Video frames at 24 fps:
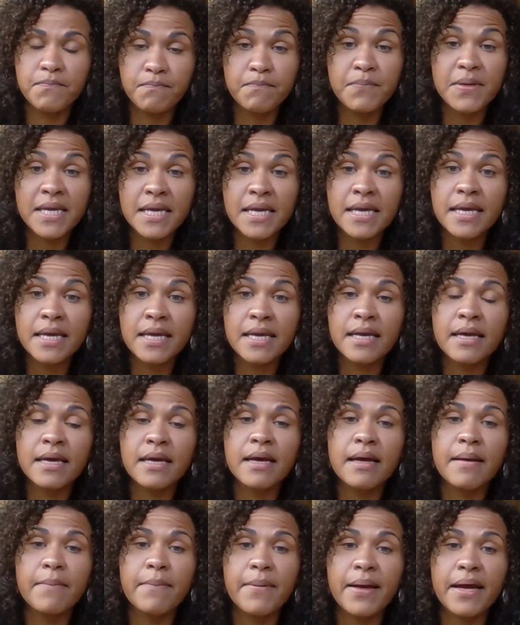being
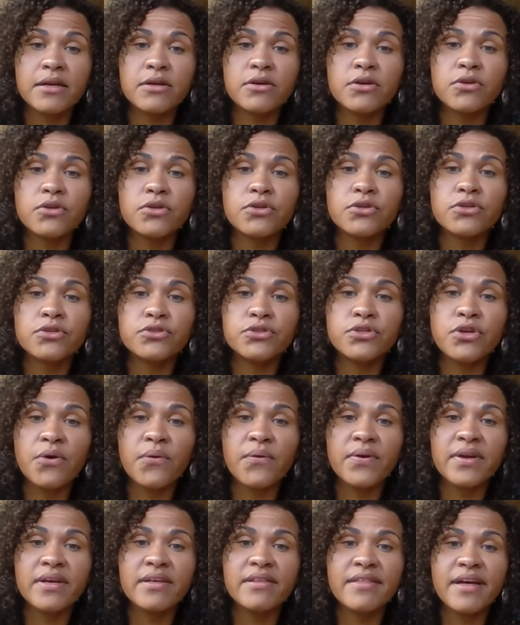Pentacle,
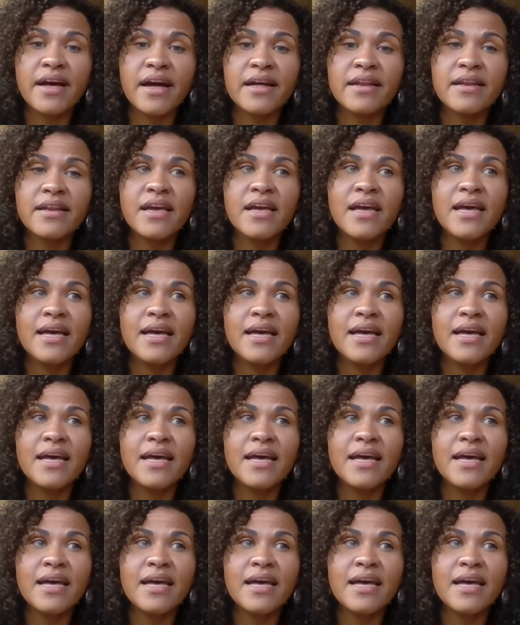knowing that